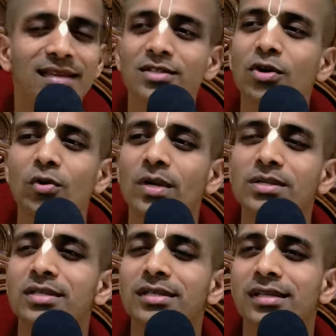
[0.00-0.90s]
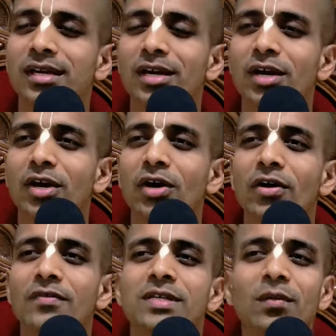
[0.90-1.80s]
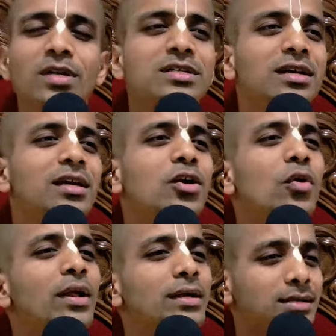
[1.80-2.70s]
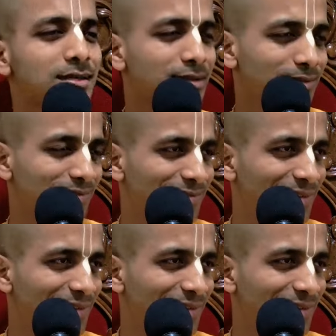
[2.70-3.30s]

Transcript: There's no question of someone taking over us.